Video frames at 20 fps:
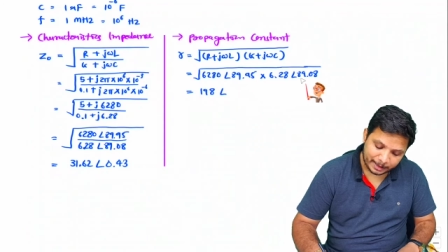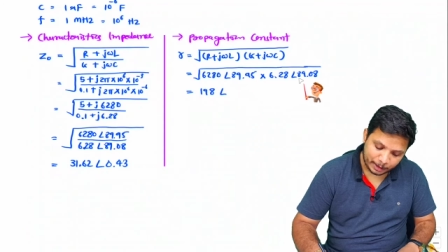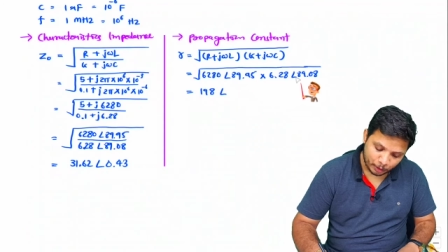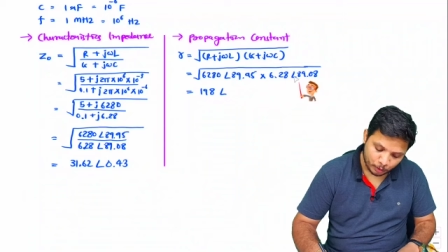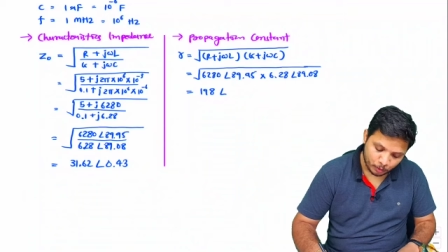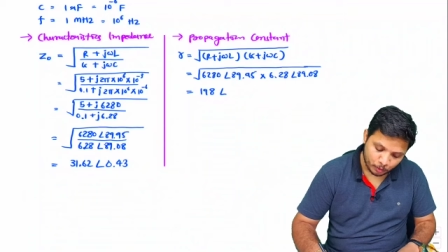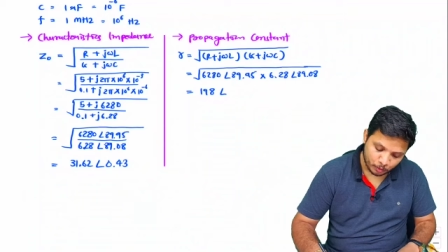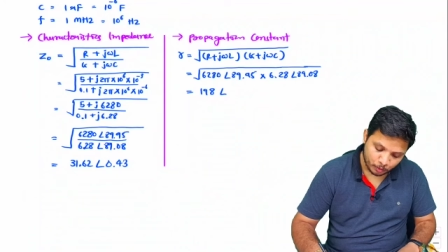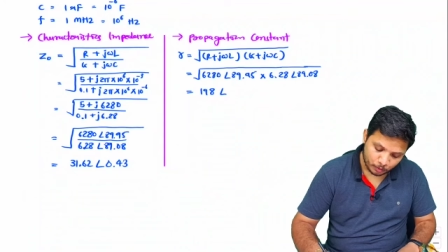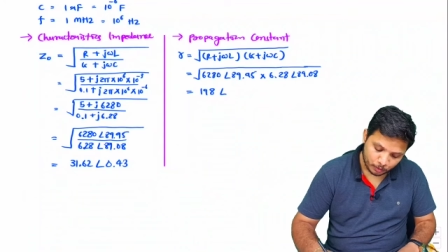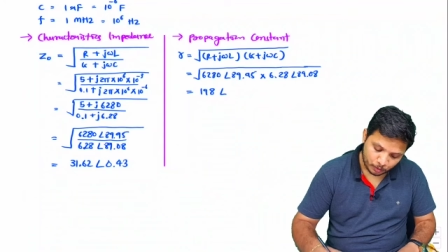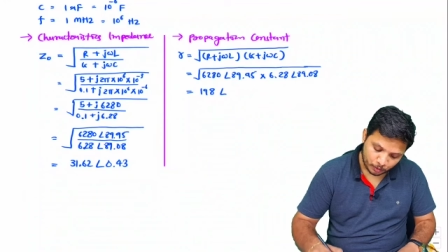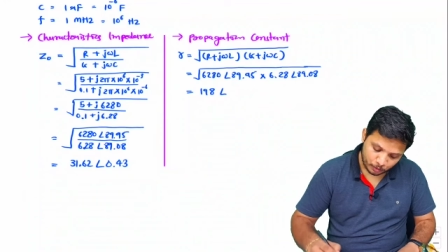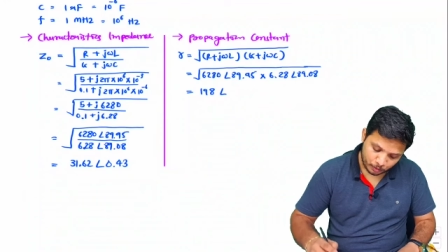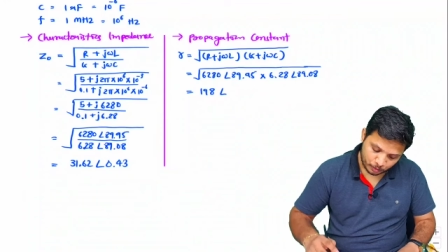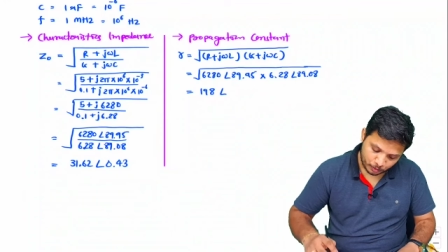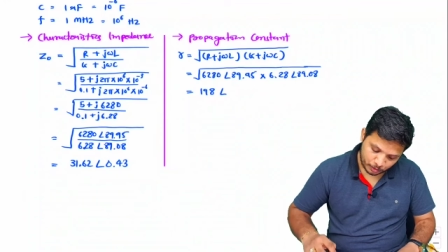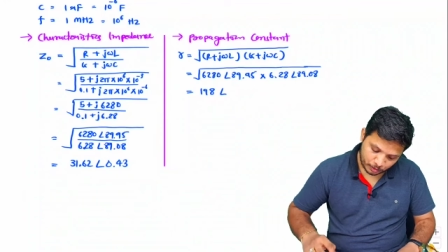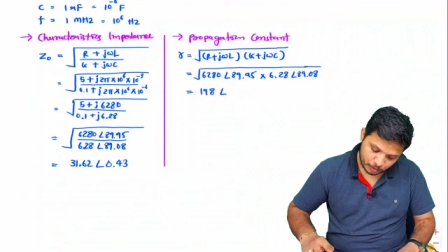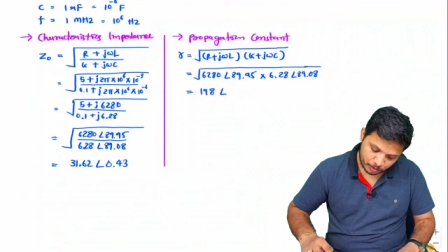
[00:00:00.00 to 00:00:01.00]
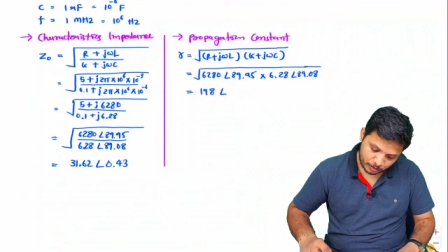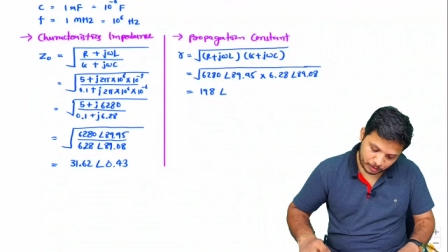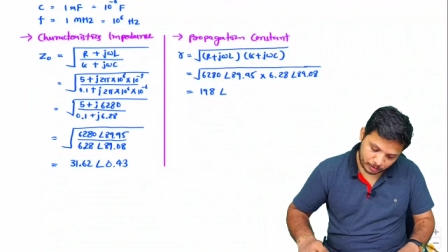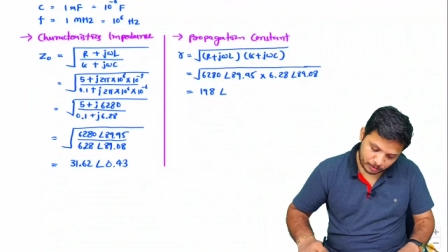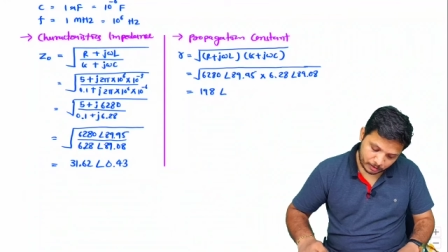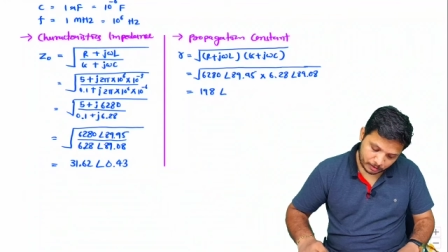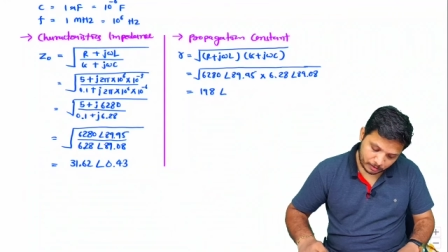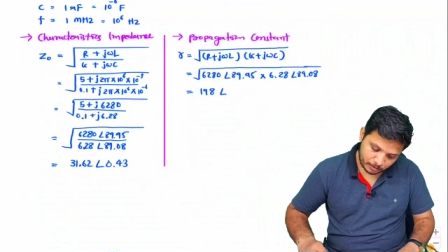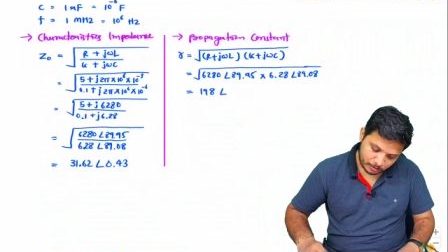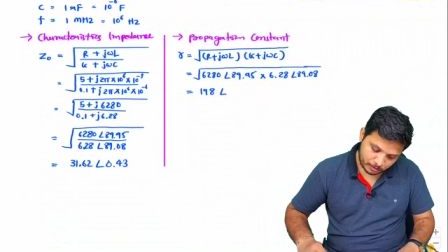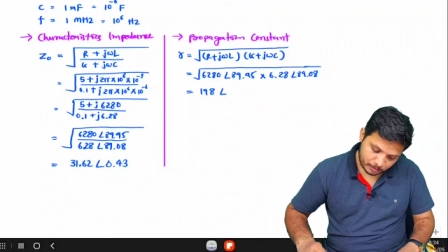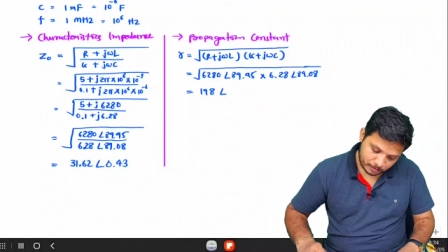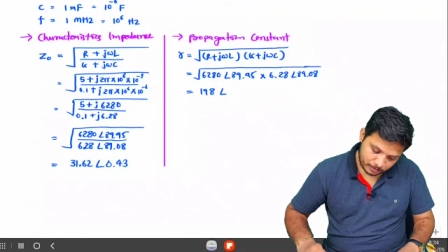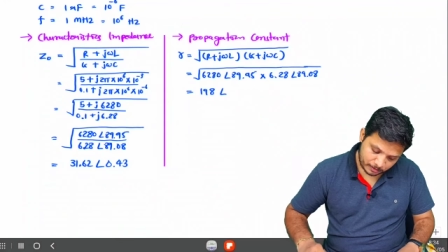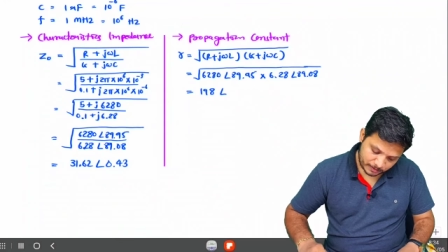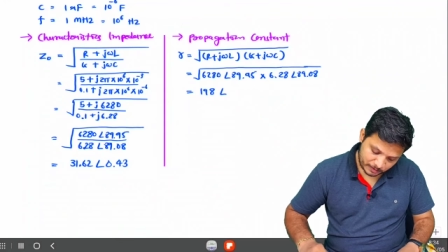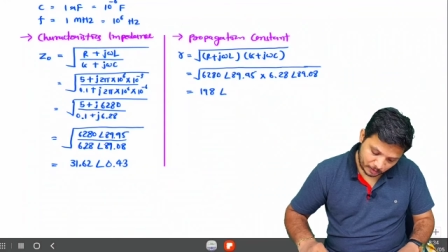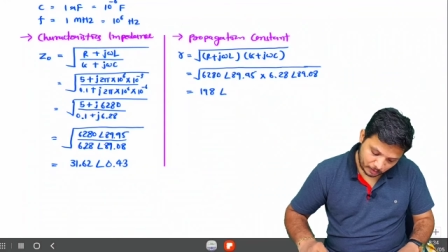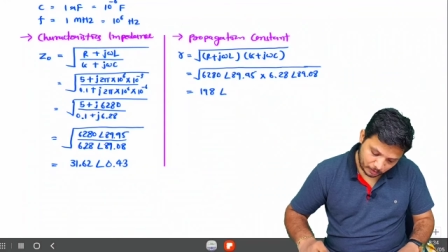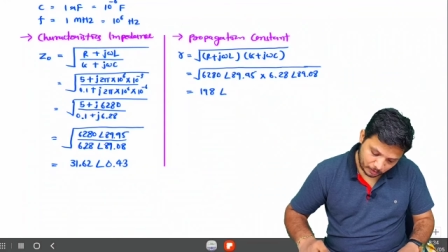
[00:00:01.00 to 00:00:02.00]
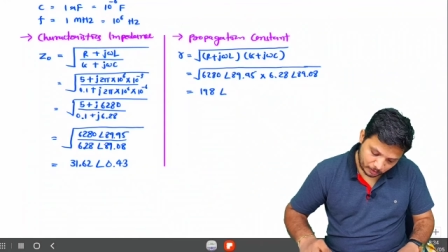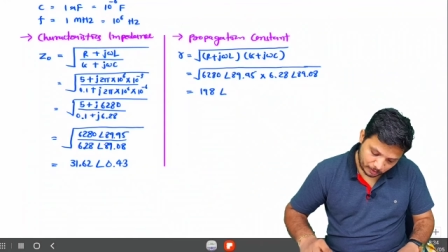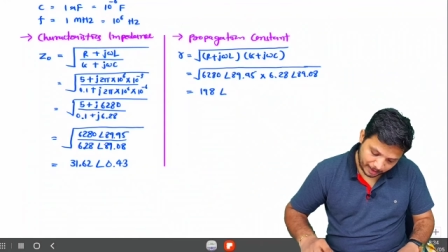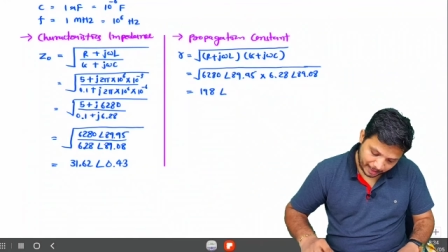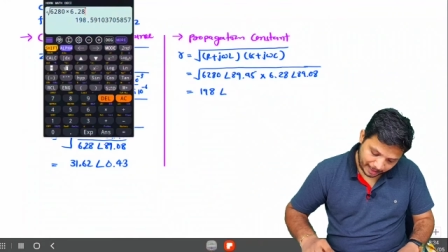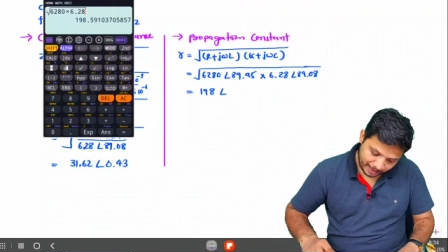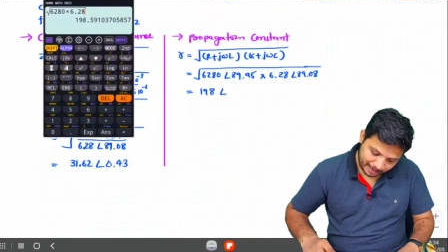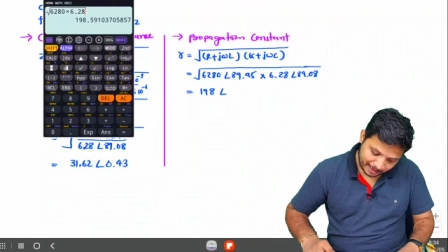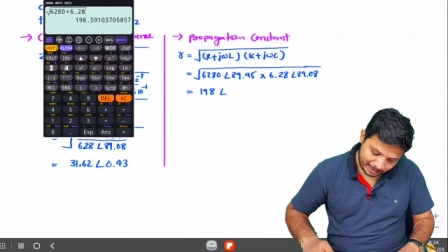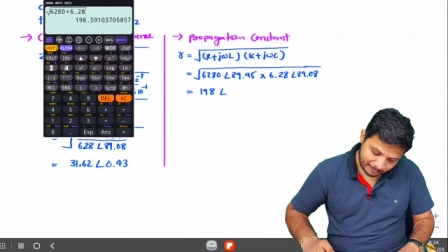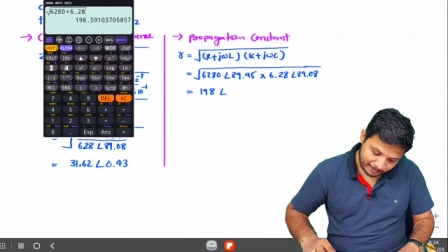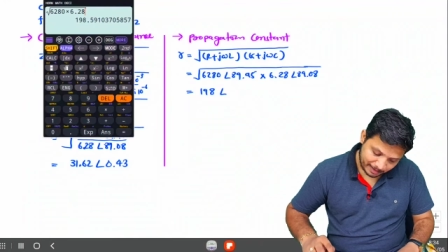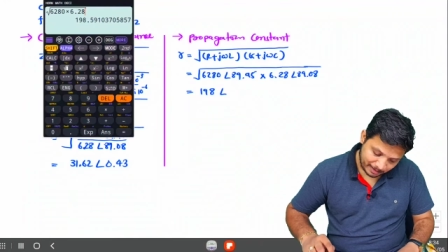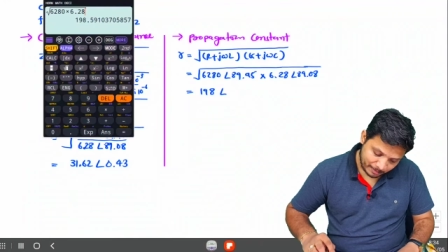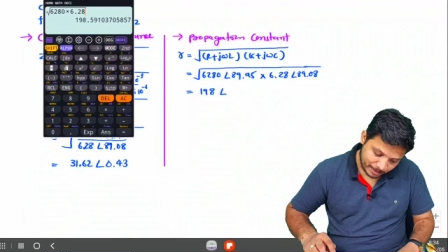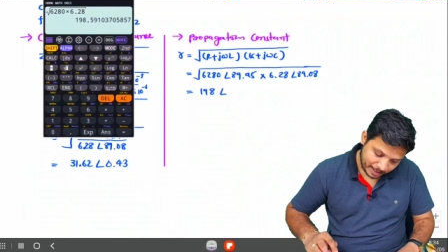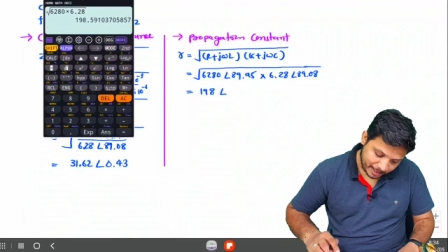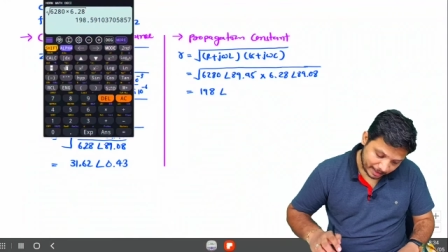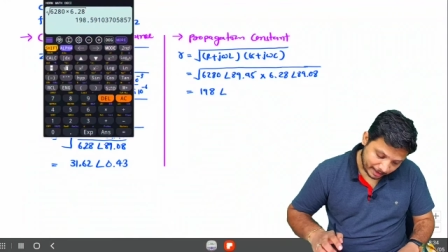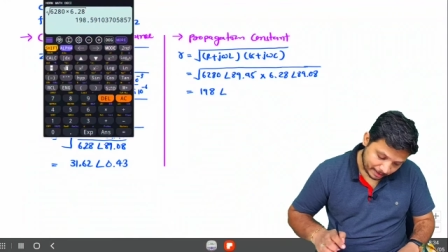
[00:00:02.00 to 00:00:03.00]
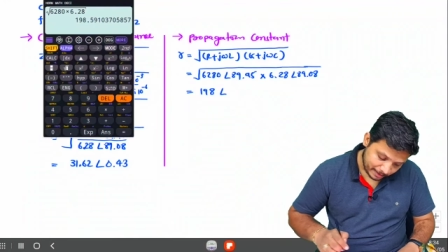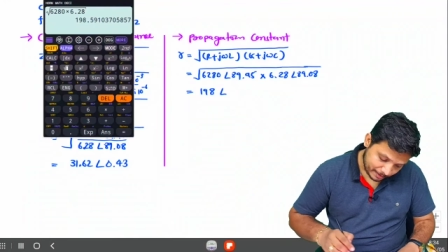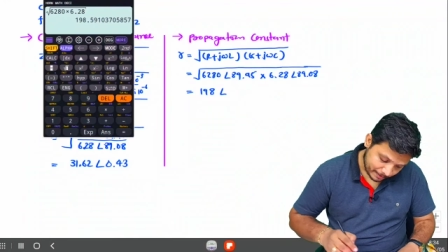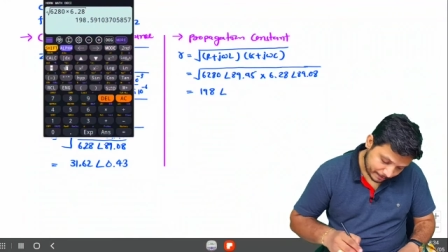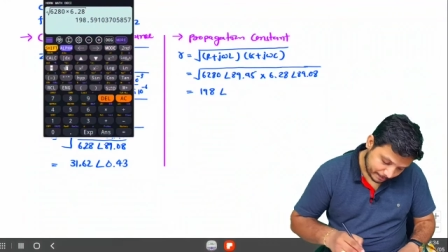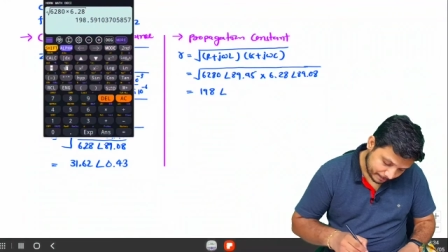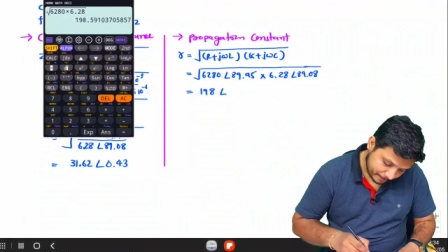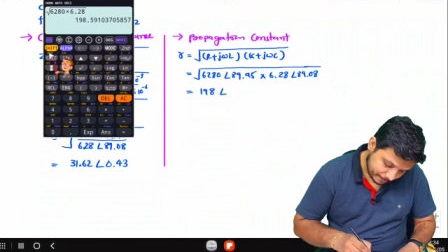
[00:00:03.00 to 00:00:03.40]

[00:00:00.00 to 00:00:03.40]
two, so angle will be